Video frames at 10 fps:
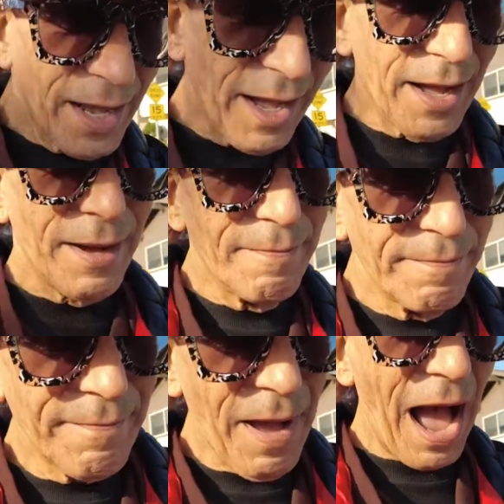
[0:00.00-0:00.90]
Um,
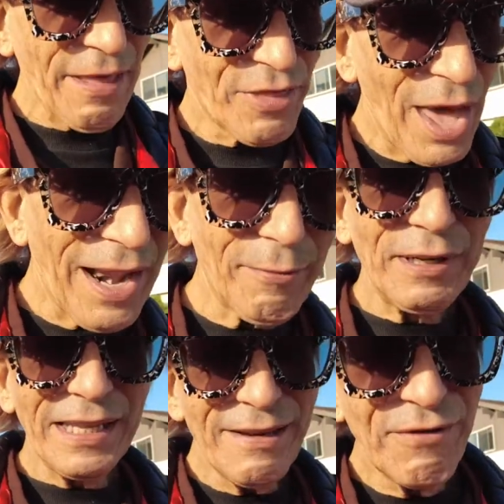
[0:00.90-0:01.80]
I thought I
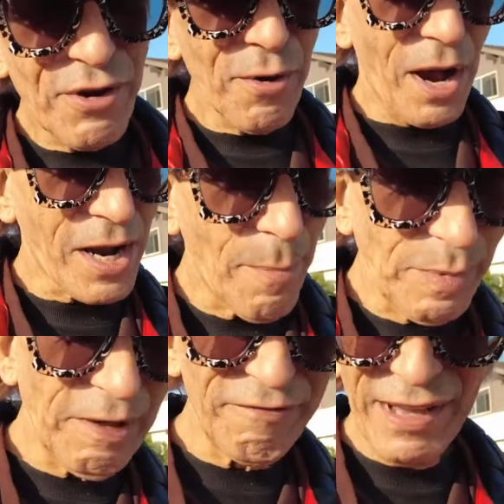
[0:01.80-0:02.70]
would leave you a
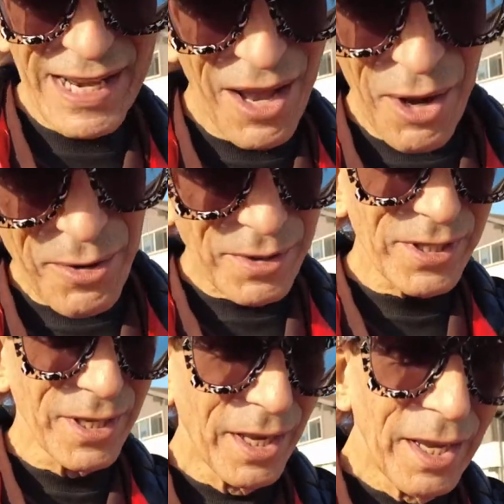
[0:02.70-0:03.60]
couple of
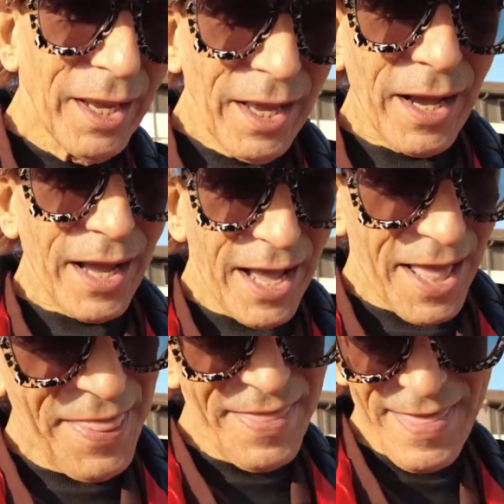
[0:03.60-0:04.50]
videos
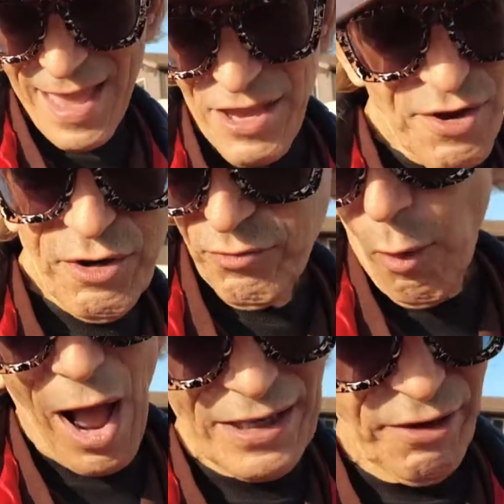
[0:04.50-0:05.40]
uh, that you could
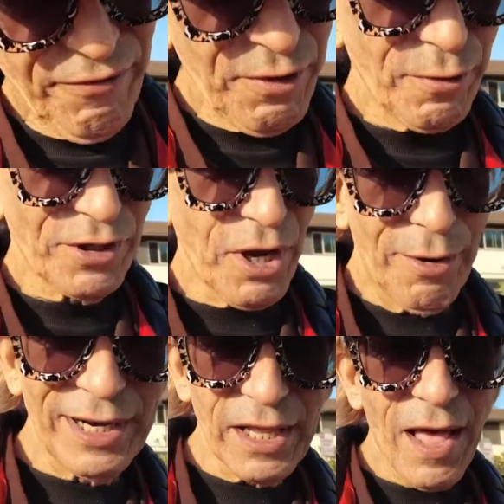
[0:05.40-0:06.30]
watch if you were
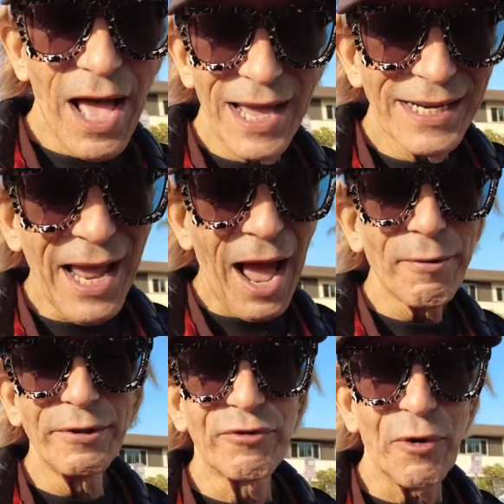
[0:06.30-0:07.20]
so inclined. I
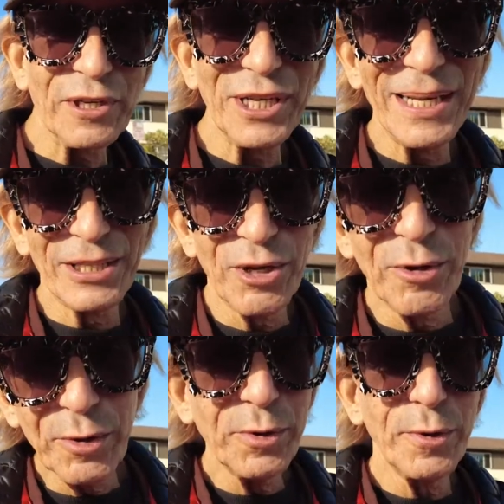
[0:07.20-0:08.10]
was fortunate
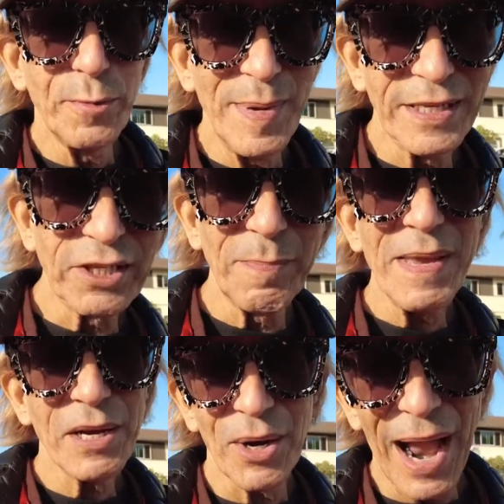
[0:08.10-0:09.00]
to be a
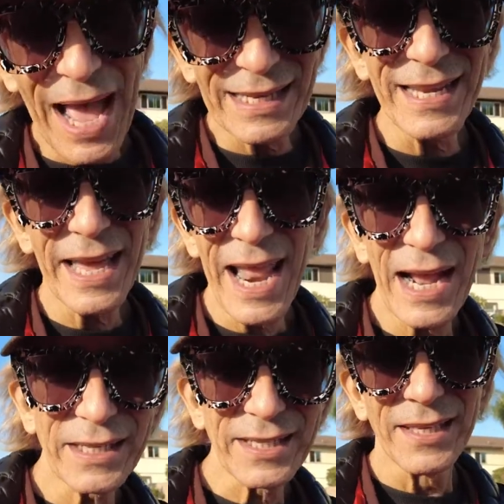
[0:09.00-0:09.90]
speaker at
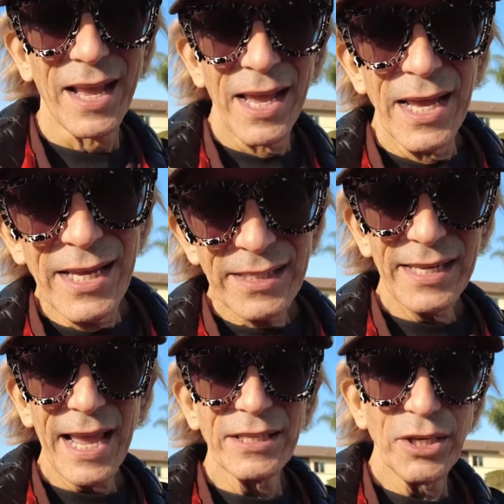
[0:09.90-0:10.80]
TEDx
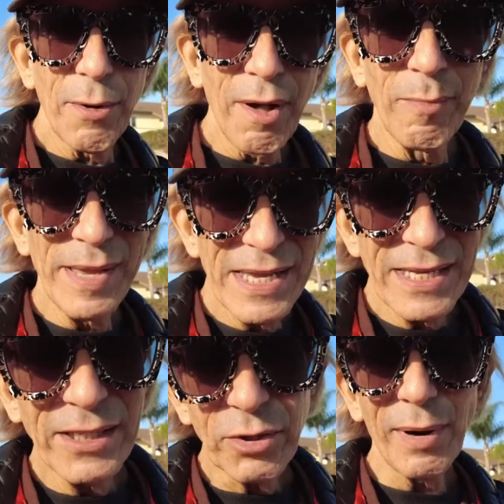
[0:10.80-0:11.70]

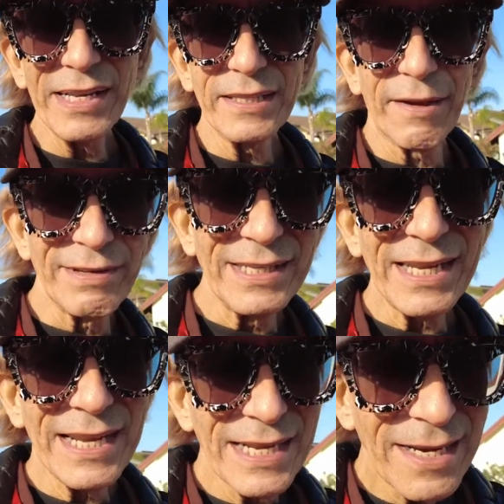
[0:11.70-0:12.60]
CSULB
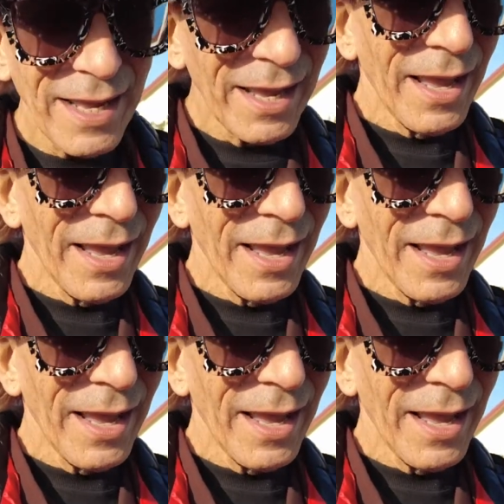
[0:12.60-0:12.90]
2017.